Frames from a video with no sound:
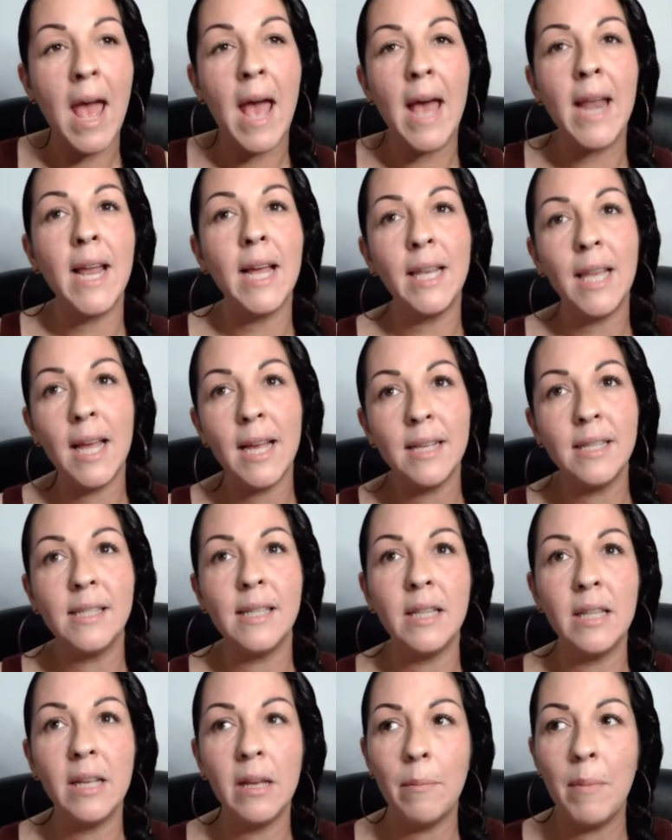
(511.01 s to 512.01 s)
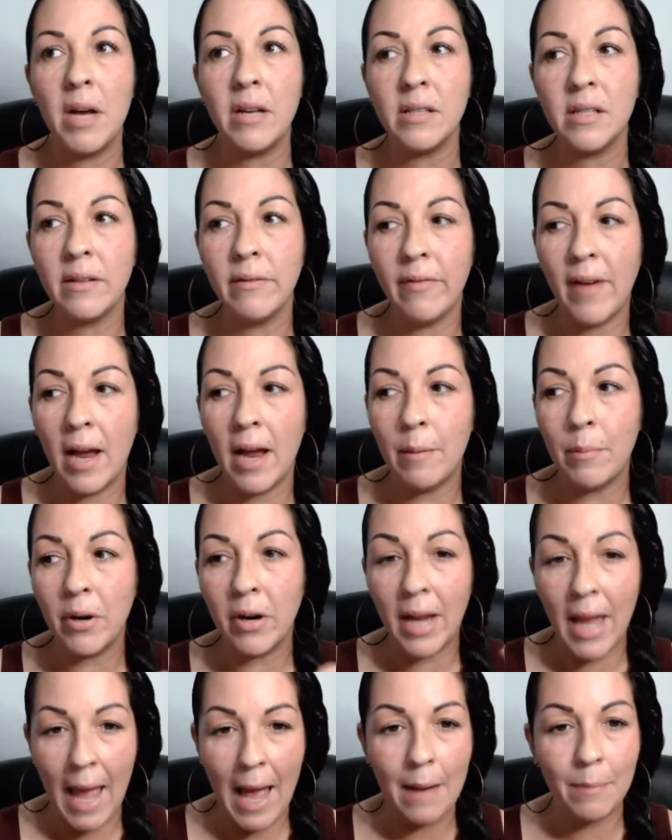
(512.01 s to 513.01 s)
And I like psyllium husk fiber
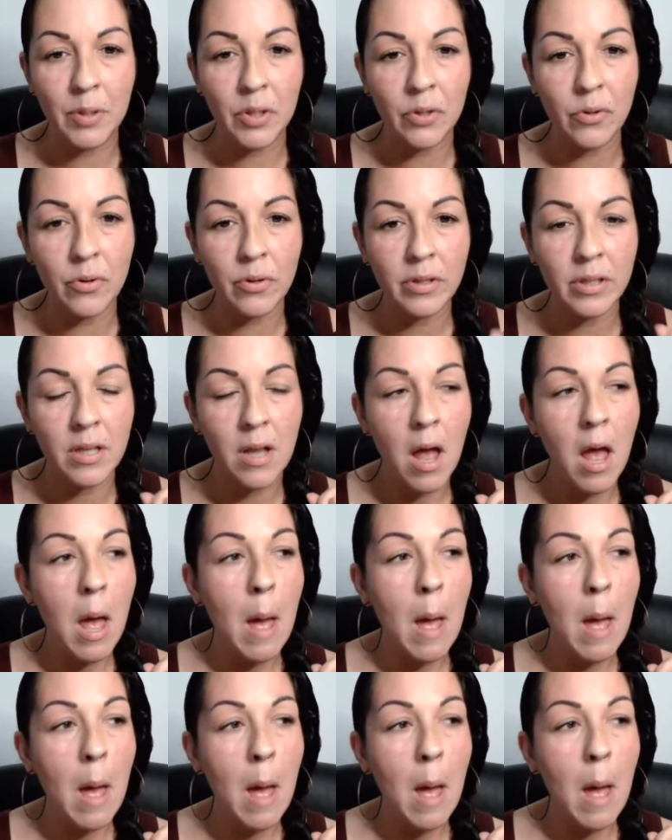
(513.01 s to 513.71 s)
capsules